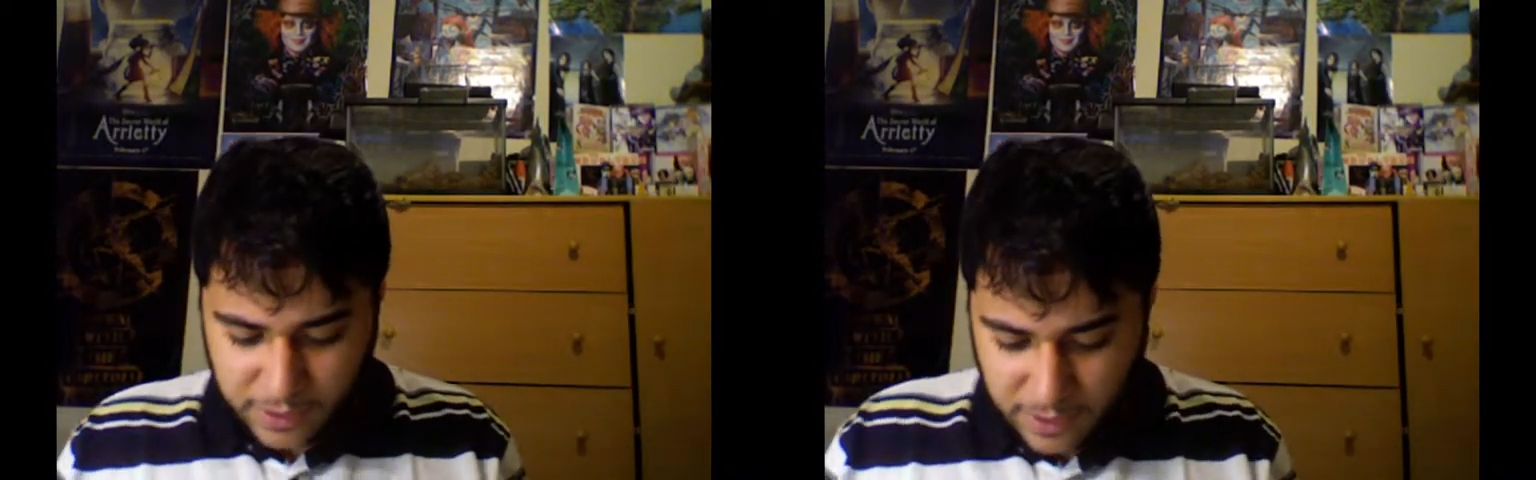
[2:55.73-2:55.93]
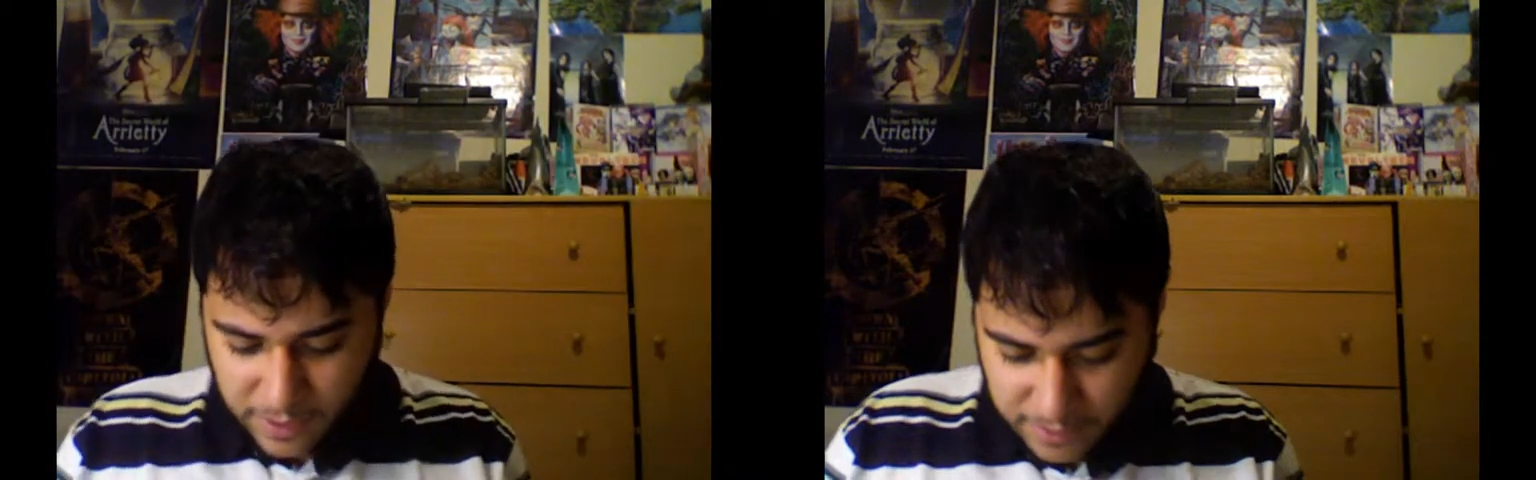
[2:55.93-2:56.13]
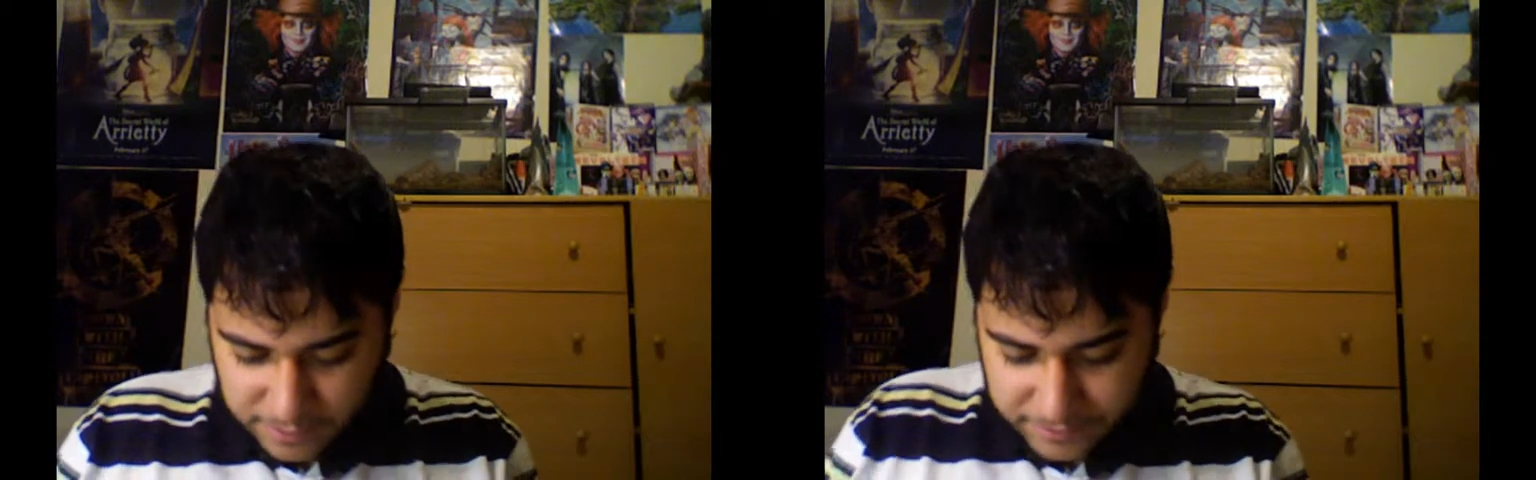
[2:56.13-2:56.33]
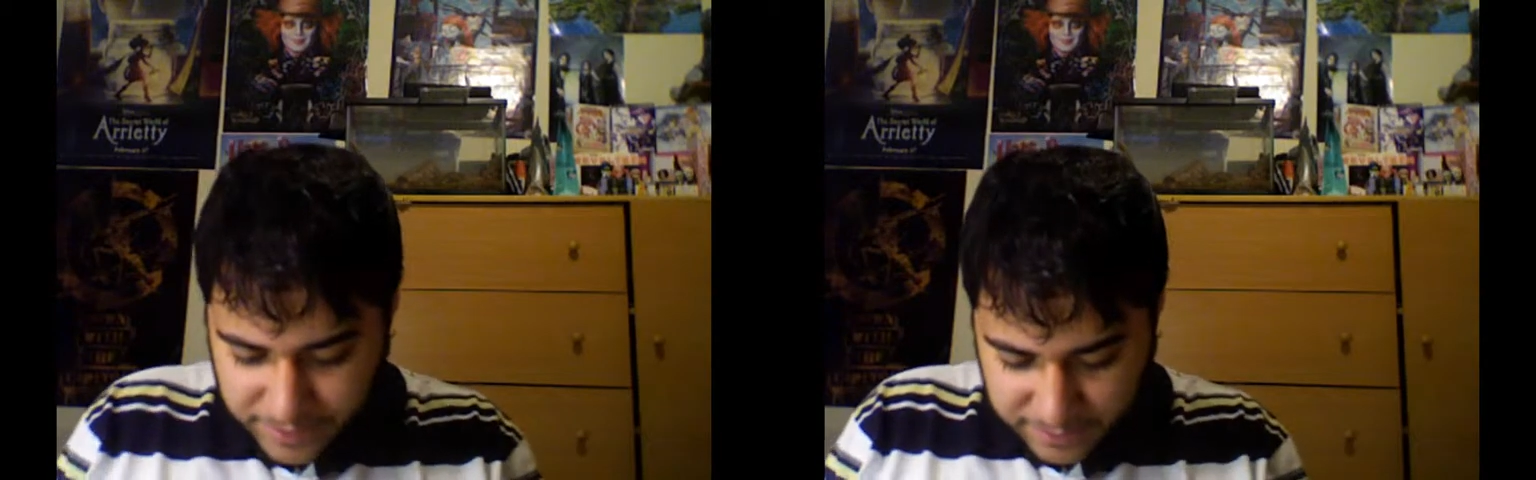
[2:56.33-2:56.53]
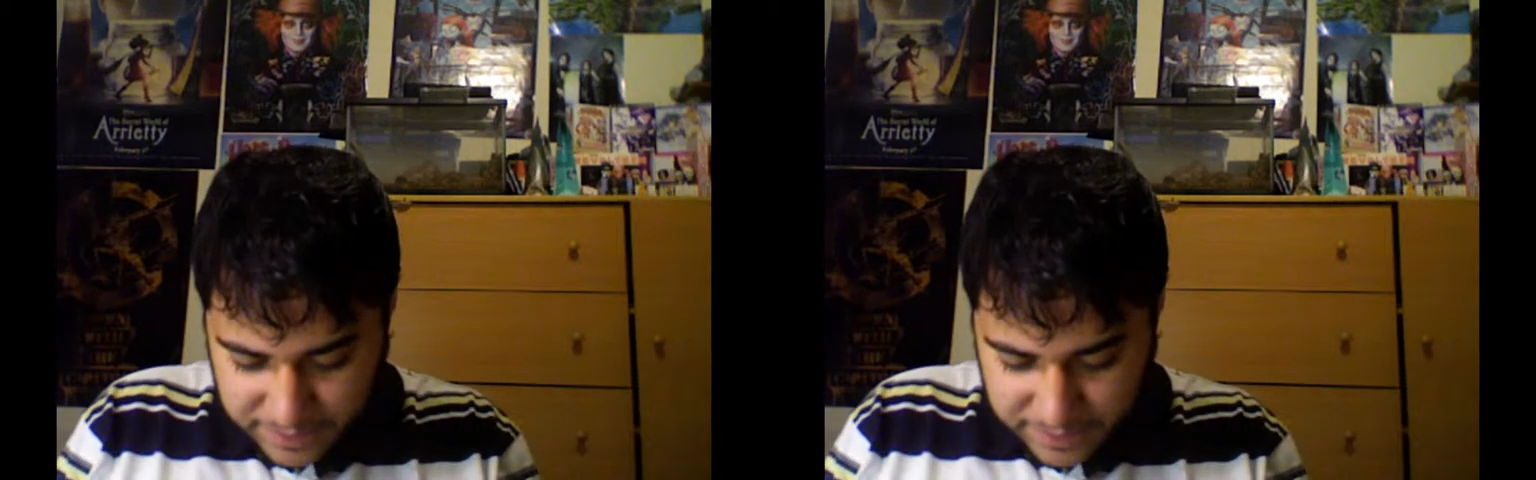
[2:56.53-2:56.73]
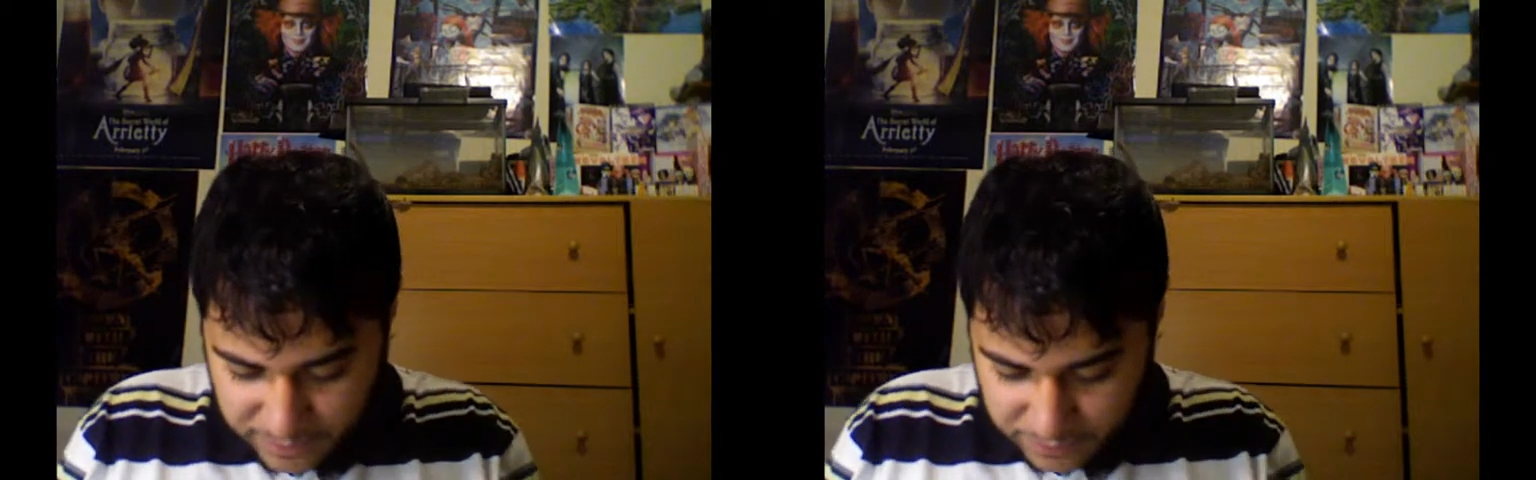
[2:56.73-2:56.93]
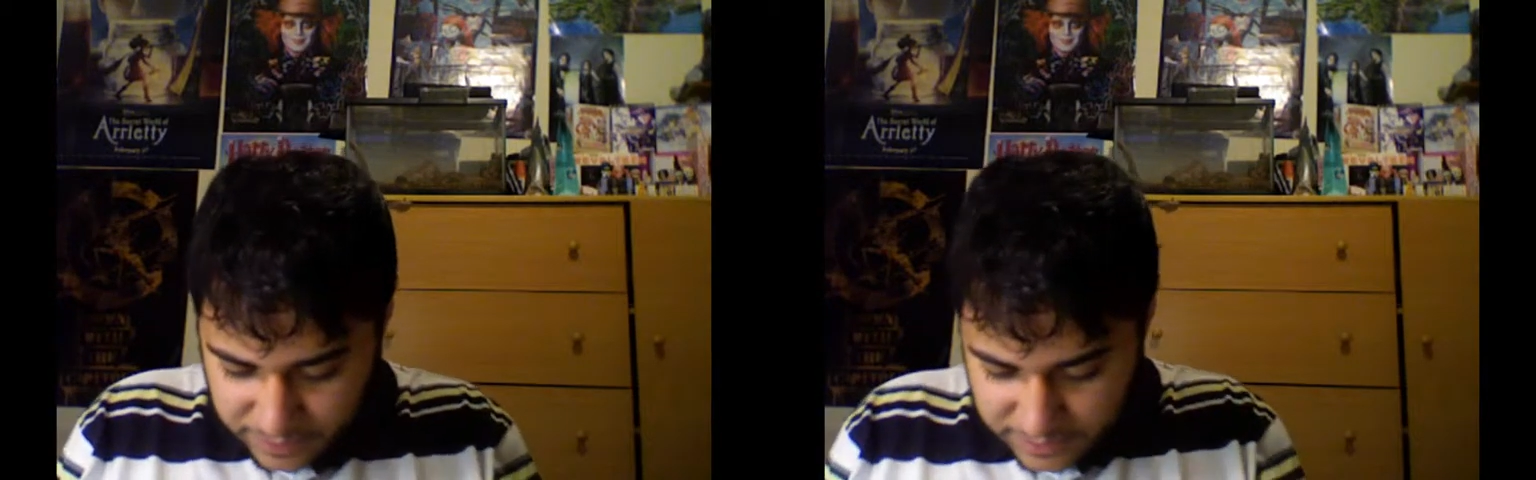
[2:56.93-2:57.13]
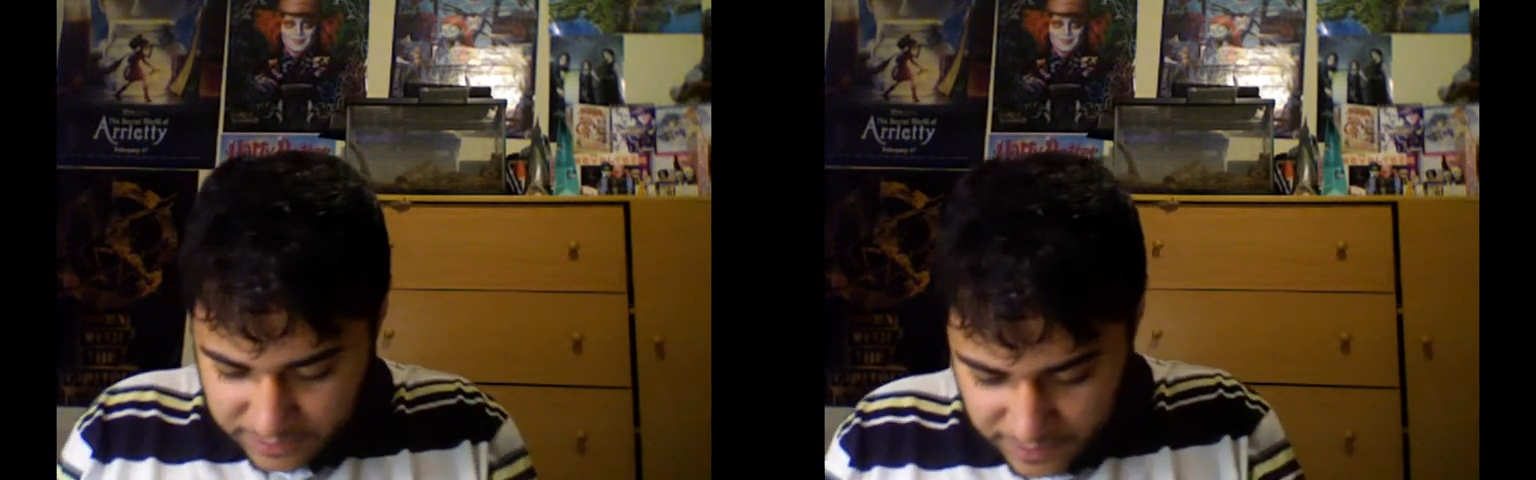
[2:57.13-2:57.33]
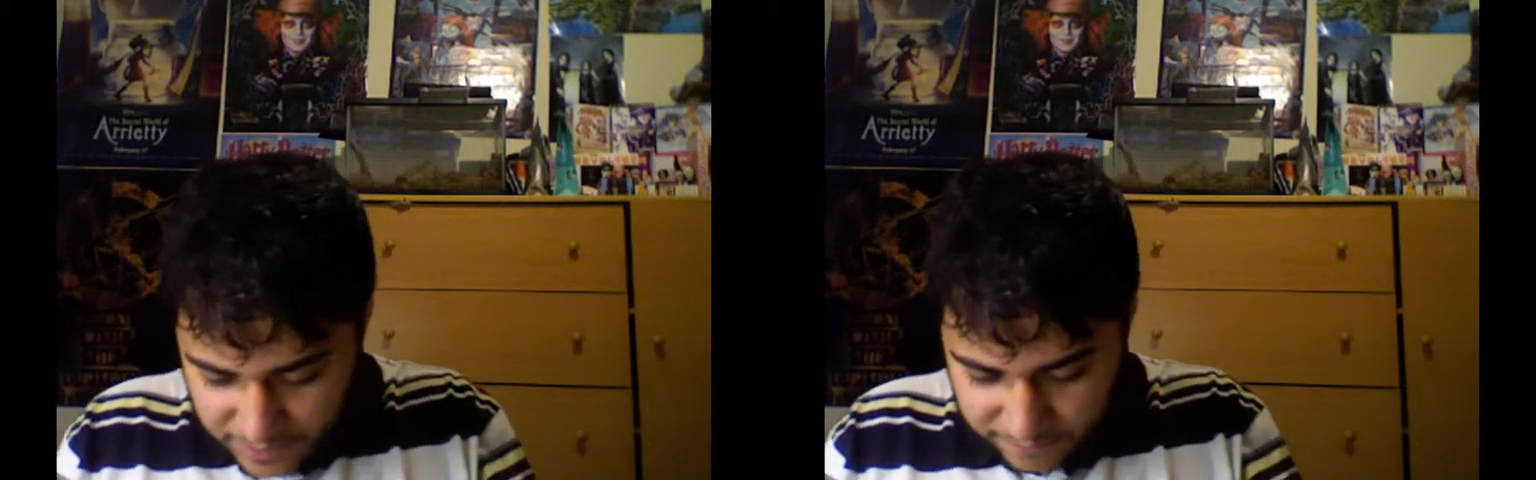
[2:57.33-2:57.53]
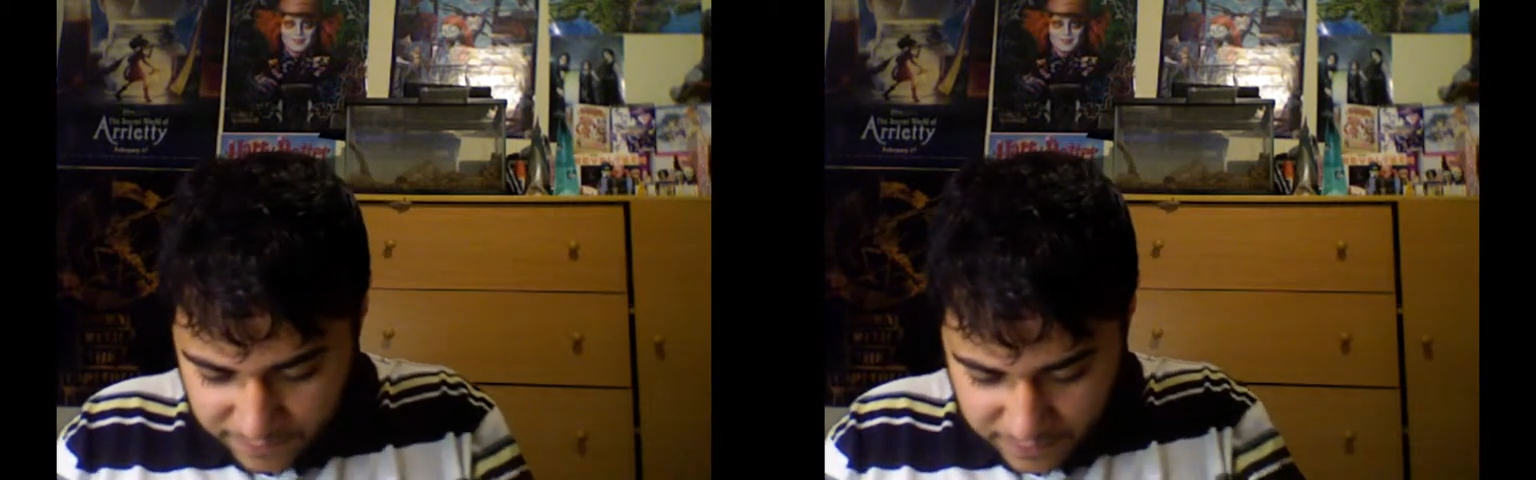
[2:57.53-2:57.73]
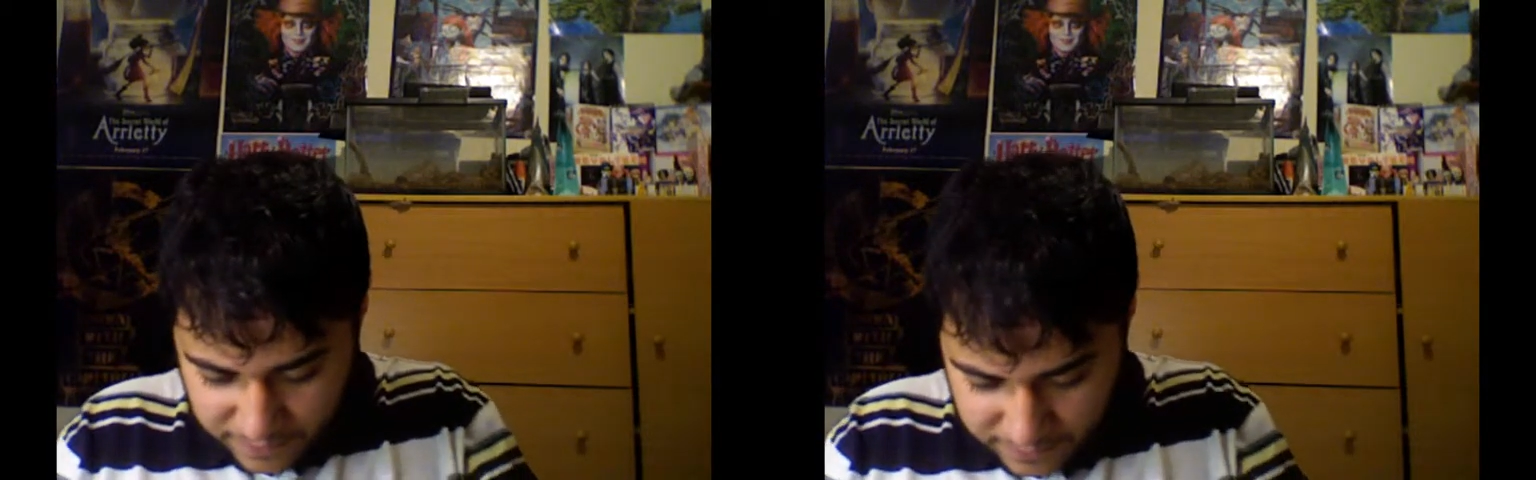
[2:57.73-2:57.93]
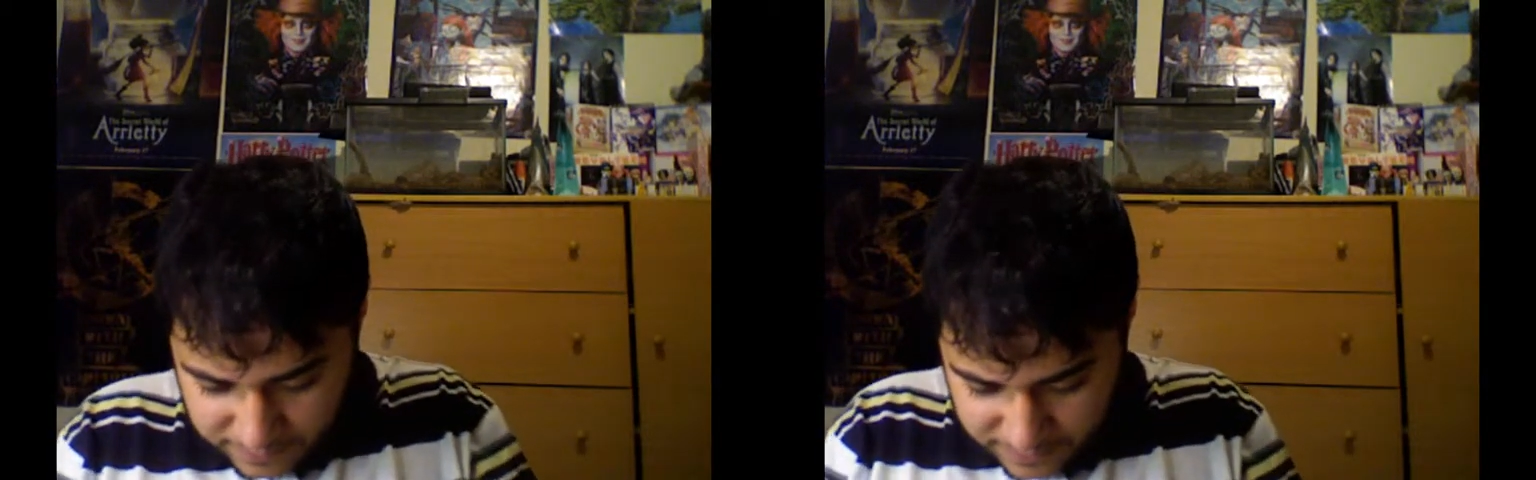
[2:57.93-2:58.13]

Um, let me see what else I have here.